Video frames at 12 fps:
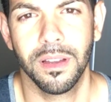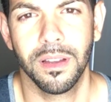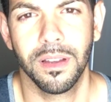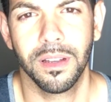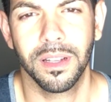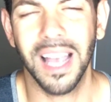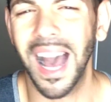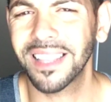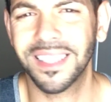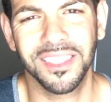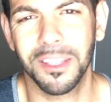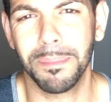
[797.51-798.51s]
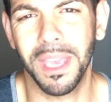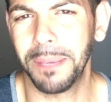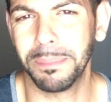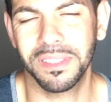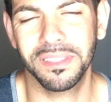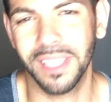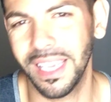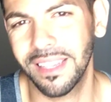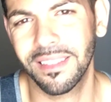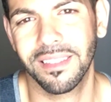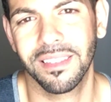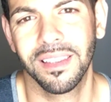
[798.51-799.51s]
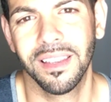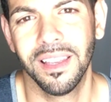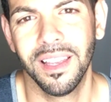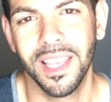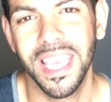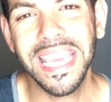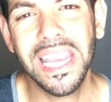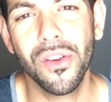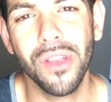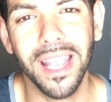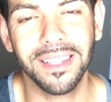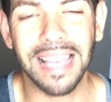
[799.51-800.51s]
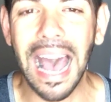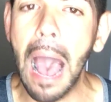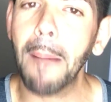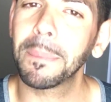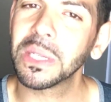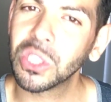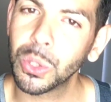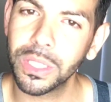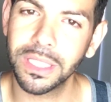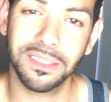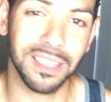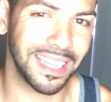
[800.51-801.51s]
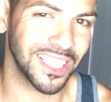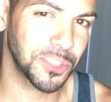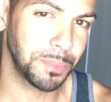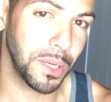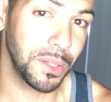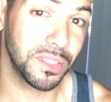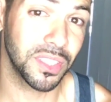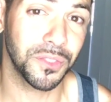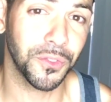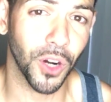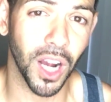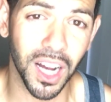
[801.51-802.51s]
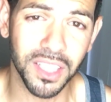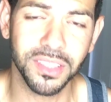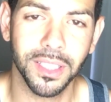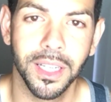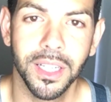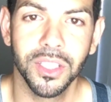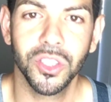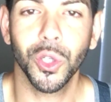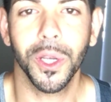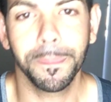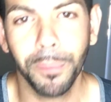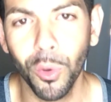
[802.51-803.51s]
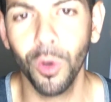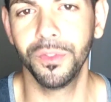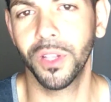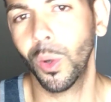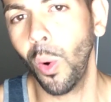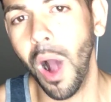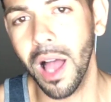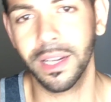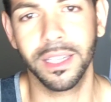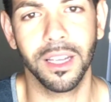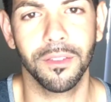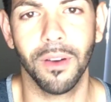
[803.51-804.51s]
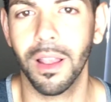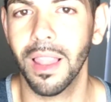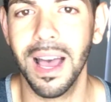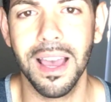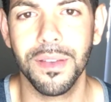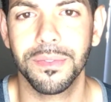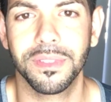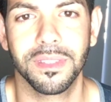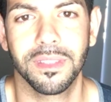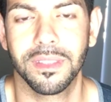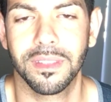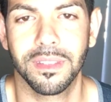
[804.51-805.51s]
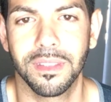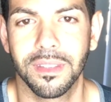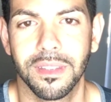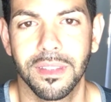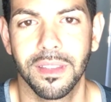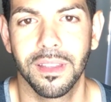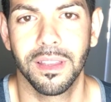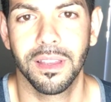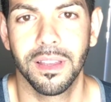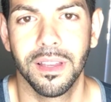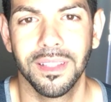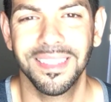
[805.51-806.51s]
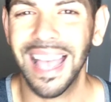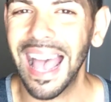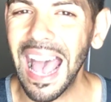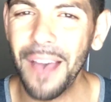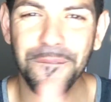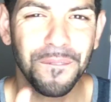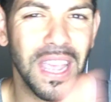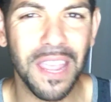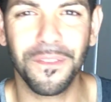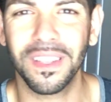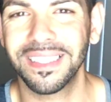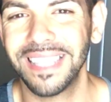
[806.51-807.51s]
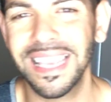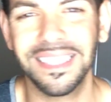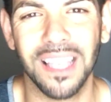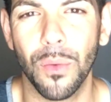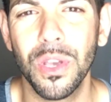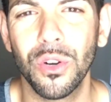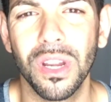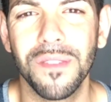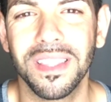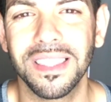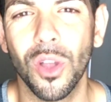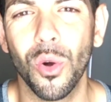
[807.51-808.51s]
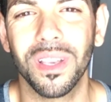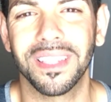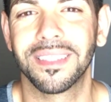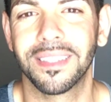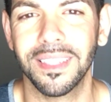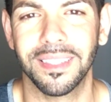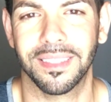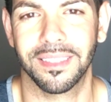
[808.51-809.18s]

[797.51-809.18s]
God doesn't make mistakes. He creates opportunities and experiences for us to improve the quality of our lives. To have faith in things that we don't even know exist.